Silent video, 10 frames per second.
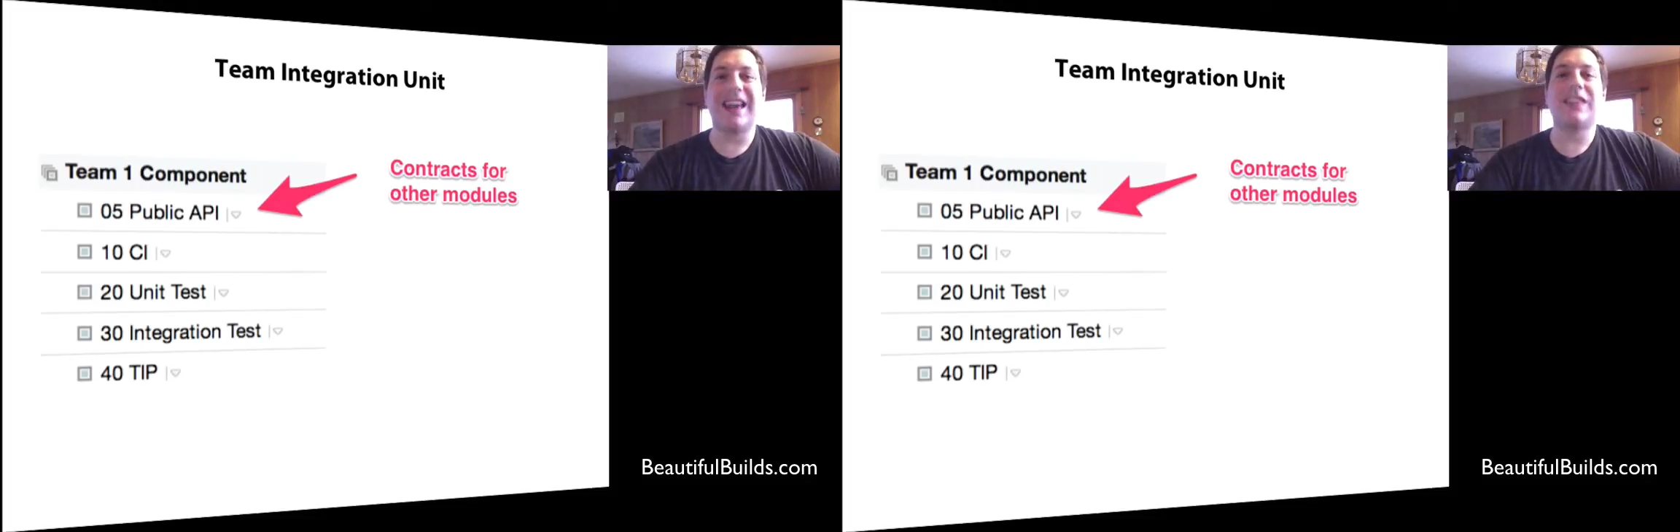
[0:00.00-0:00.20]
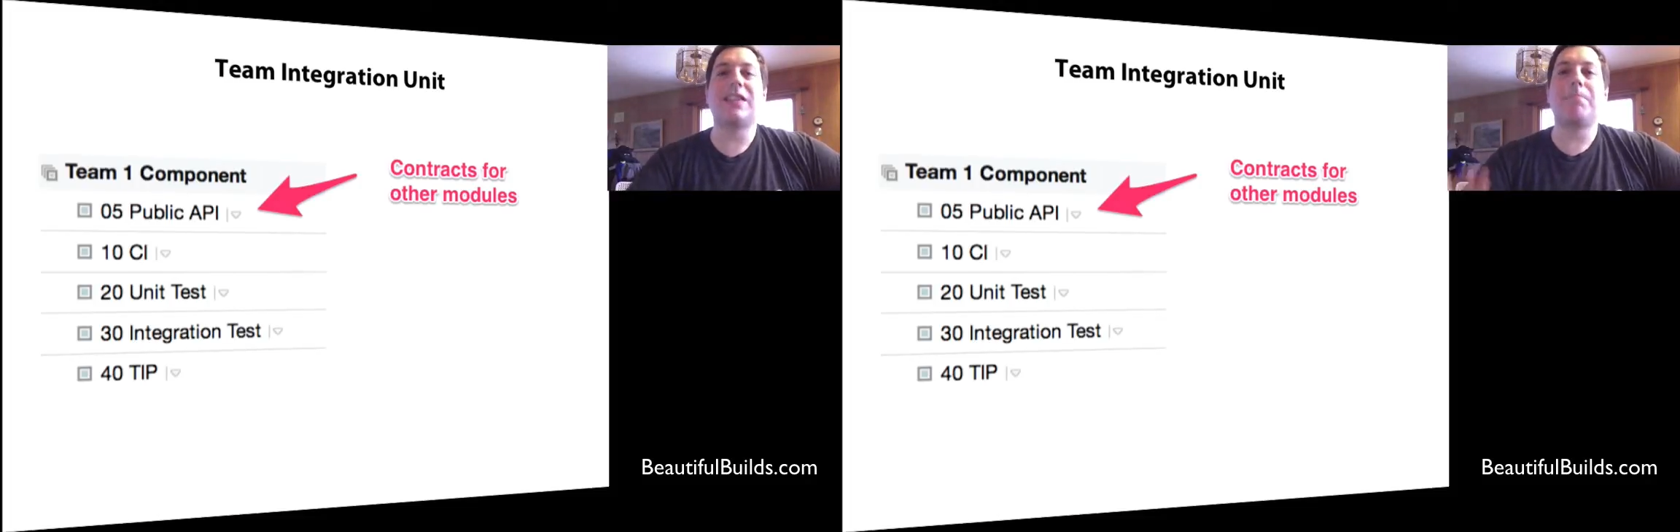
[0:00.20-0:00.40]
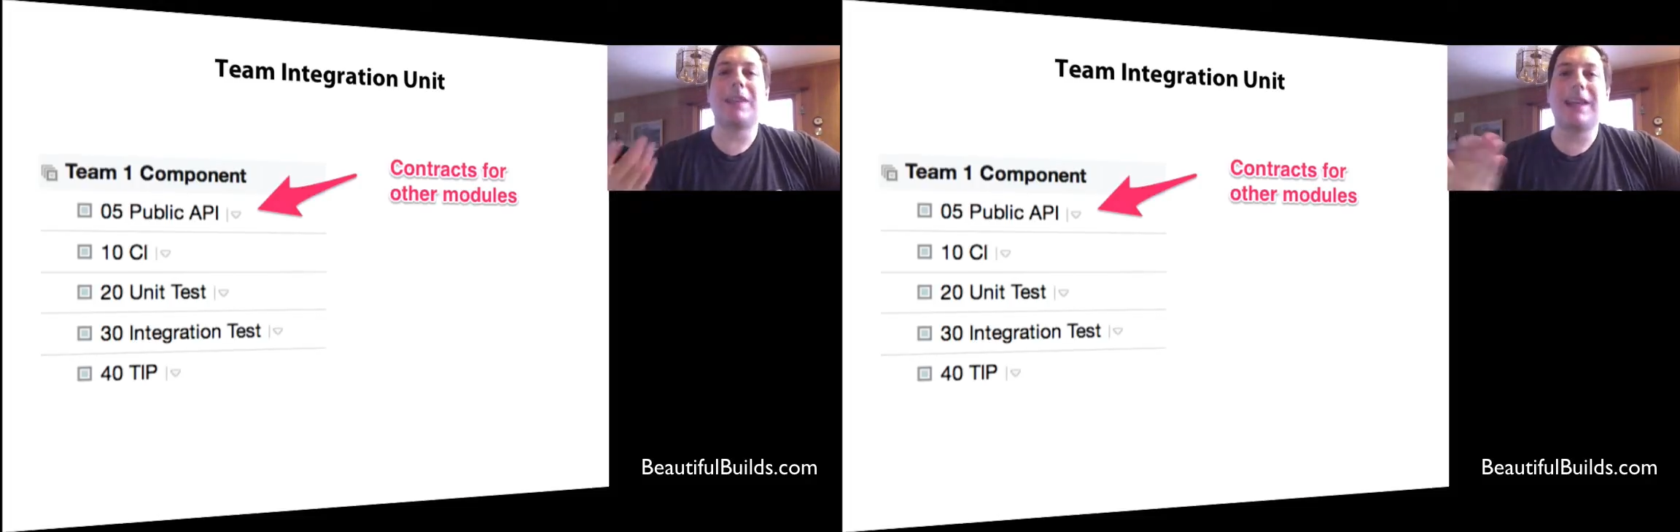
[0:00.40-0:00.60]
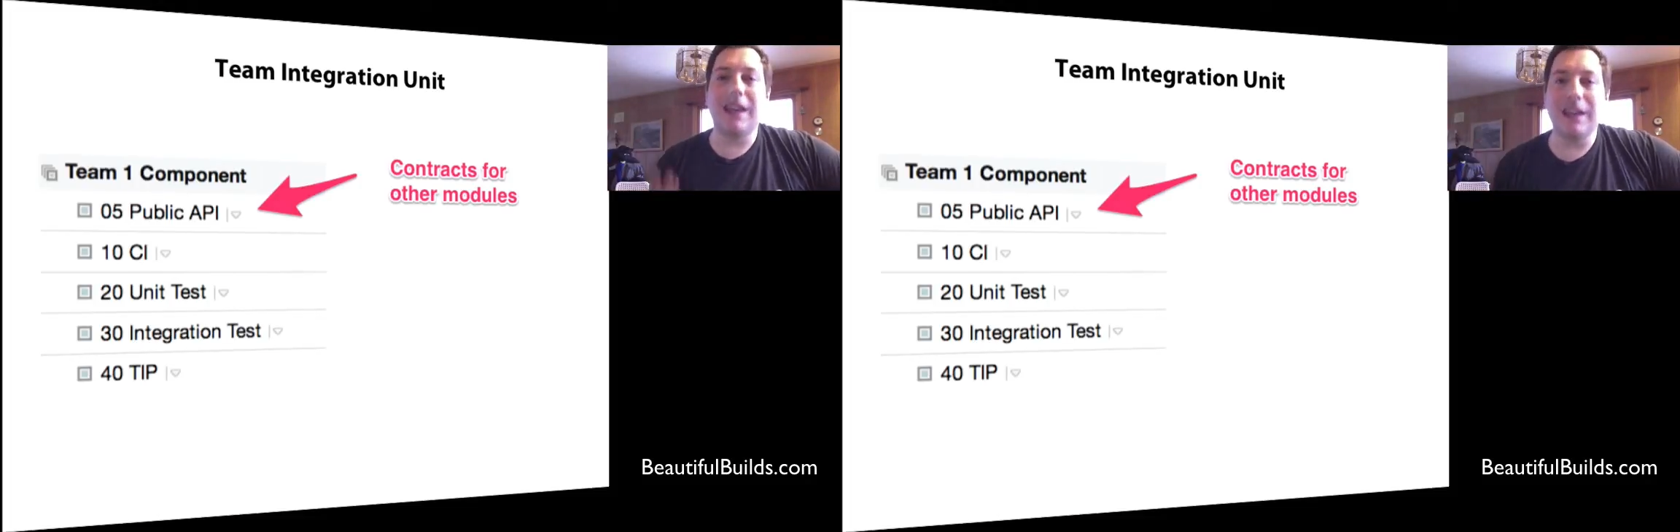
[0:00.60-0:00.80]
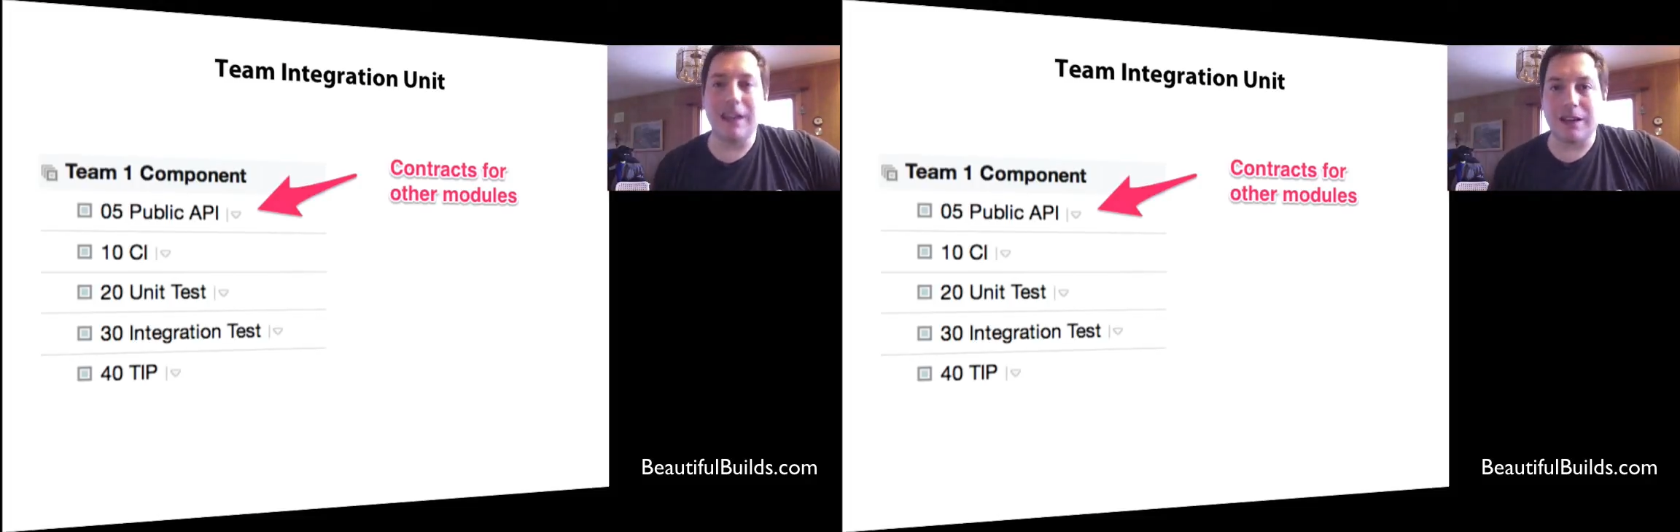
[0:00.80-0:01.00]
at the
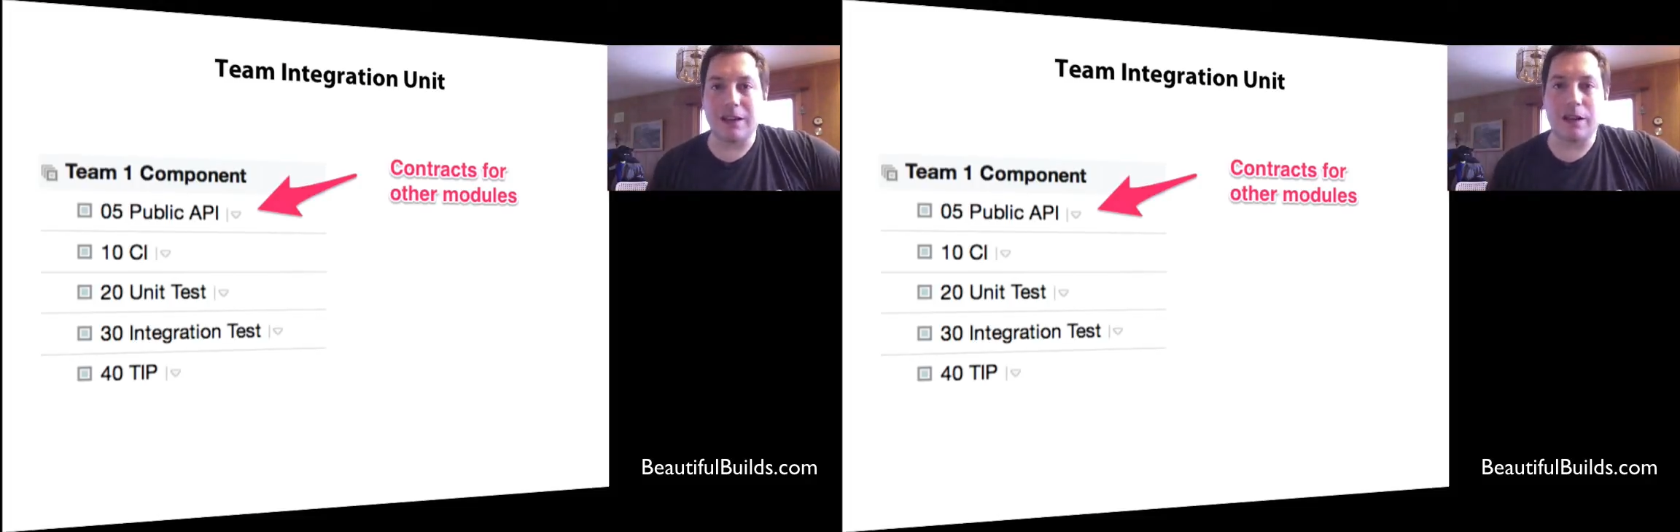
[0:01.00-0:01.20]
beginning